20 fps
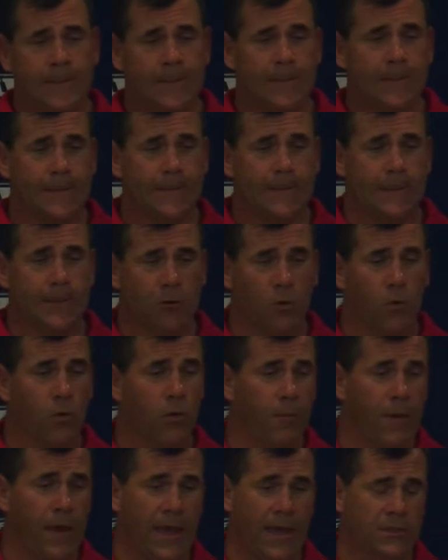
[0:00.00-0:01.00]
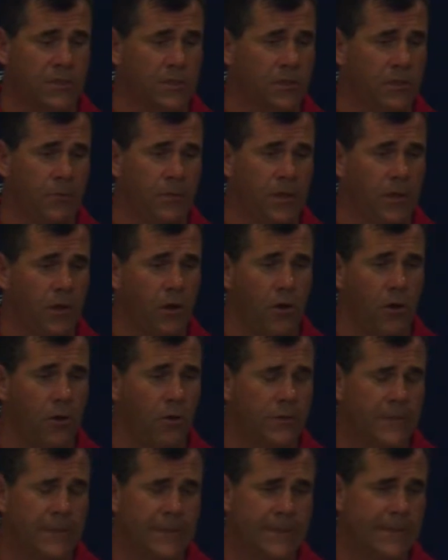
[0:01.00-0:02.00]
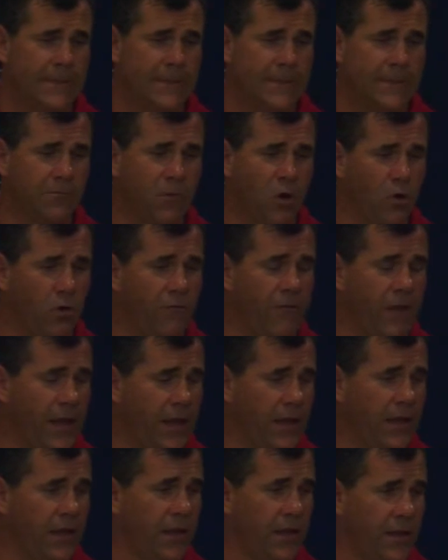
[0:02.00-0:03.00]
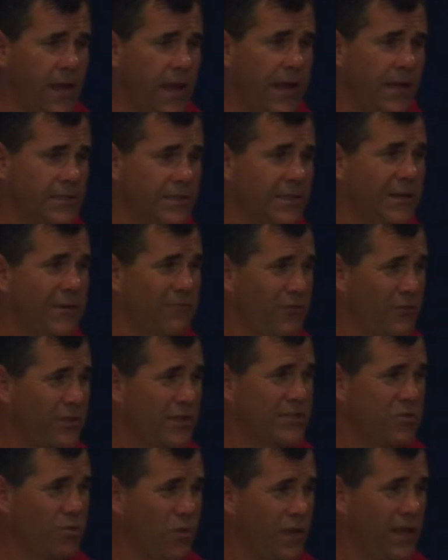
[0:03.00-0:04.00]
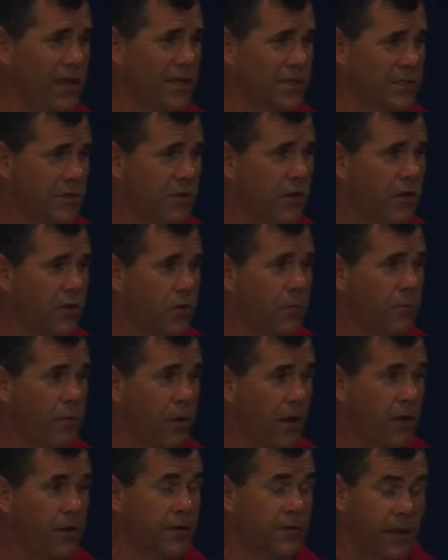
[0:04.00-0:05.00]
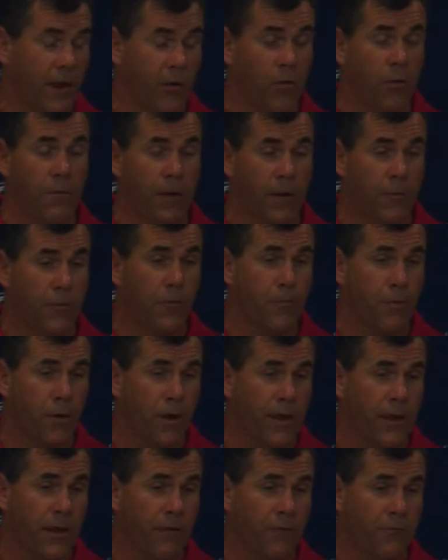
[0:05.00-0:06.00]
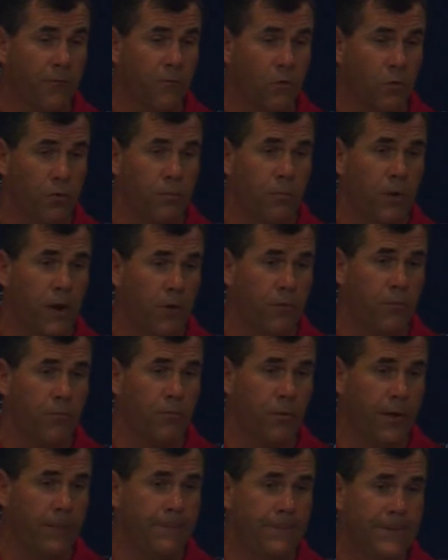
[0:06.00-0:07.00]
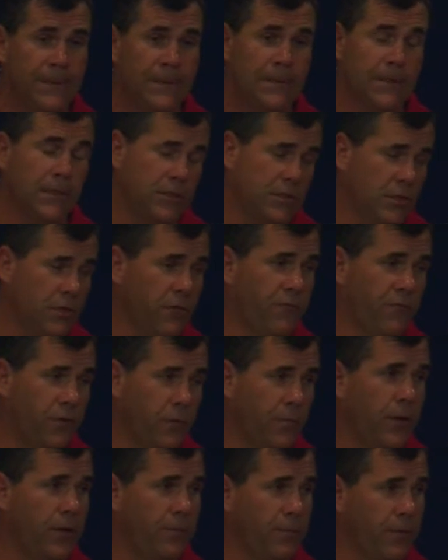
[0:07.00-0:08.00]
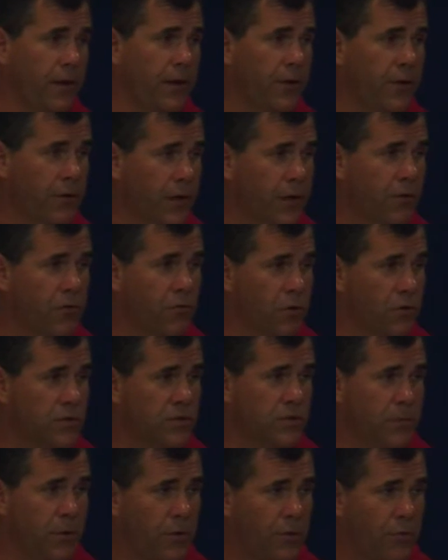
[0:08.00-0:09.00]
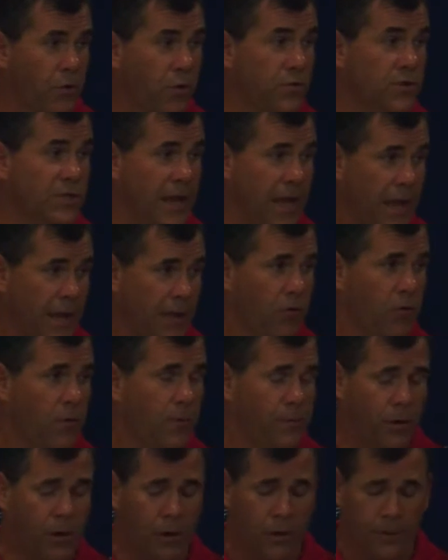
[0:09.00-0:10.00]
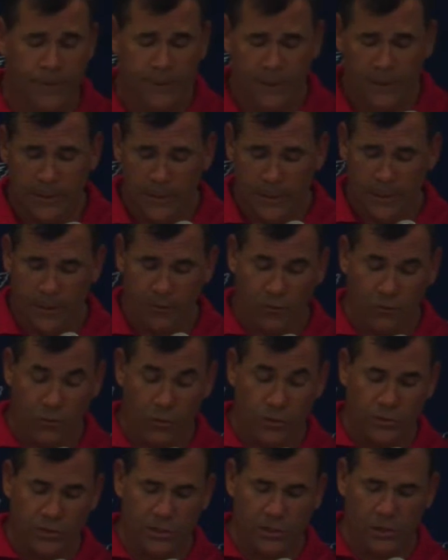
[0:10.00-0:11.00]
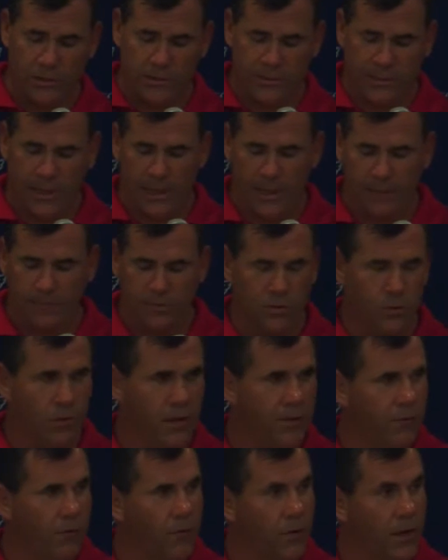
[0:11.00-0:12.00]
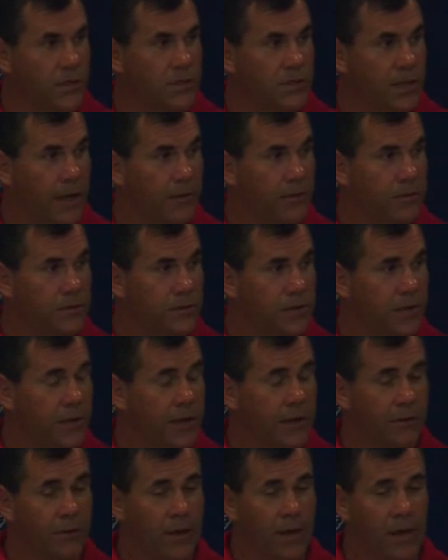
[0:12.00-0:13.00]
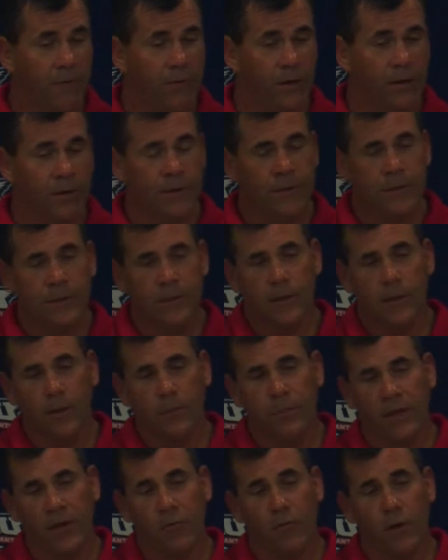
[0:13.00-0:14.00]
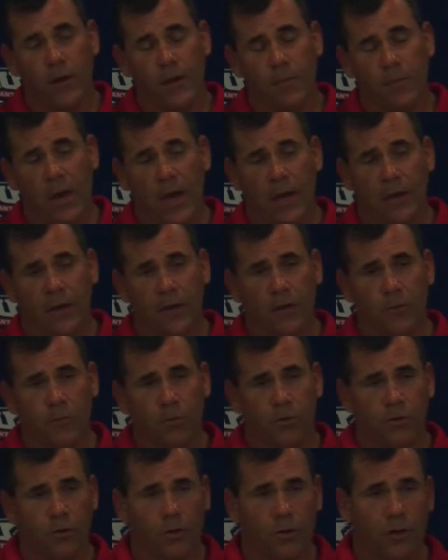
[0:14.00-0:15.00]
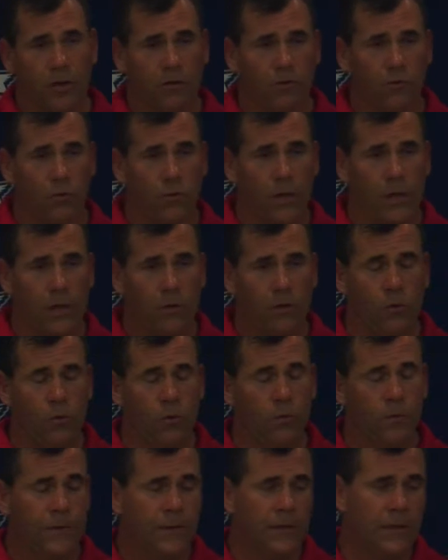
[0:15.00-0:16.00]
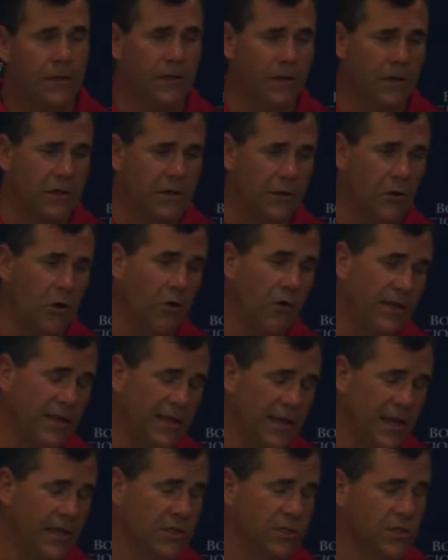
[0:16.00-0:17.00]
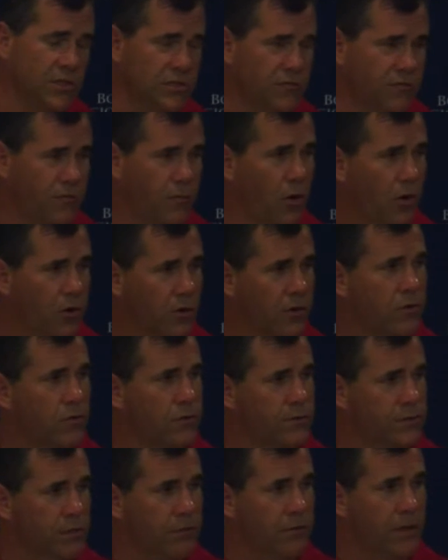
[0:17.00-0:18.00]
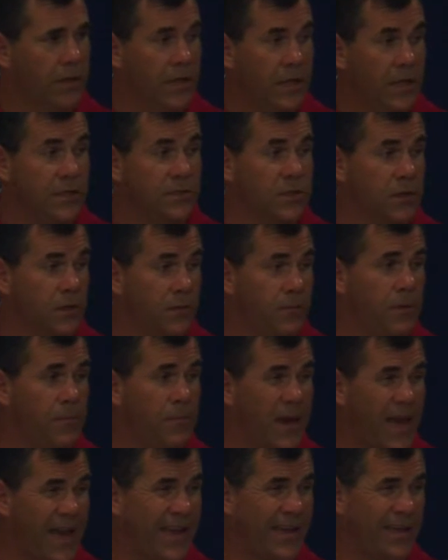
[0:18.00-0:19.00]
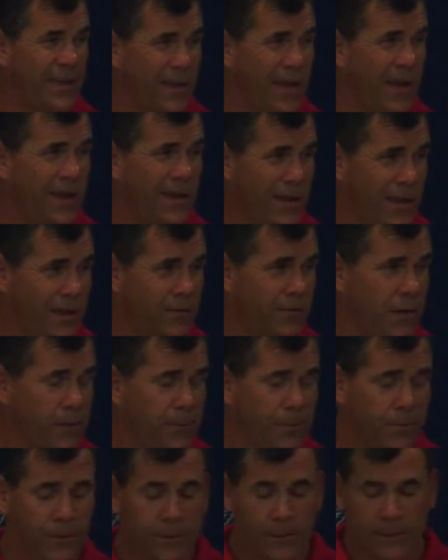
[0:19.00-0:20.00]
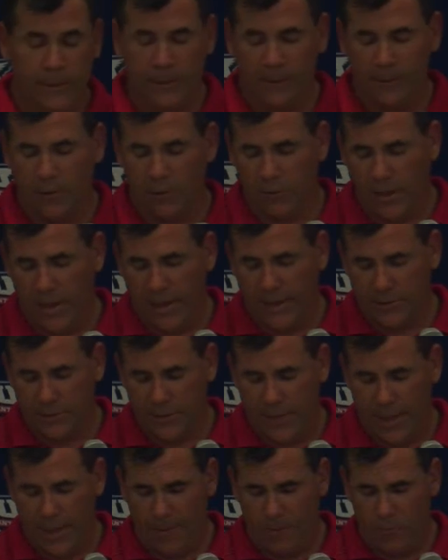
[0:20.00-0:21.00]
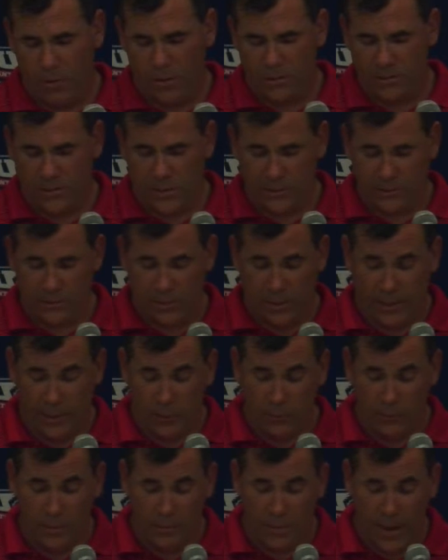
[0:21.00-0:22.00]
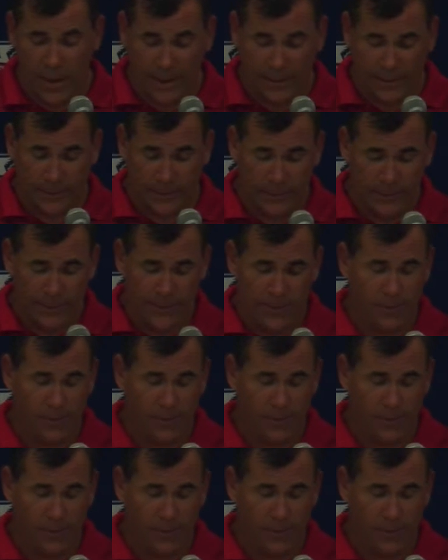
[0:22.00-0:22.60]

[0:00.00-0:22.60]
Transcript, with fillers: Uh, their quarterback's going to be all uh, motivated and gassed up for this week as a local product. I remember Brandon from North Broward Prep. He's a good football player, and he throws the ball, throws an accurate ball and throws it on time. So we have a great challenge there. They have a, a big running back in number 33, who uh, all indications from articles are that he's going to be back. He got nicked up in their last game, but it sounds like he'll be back.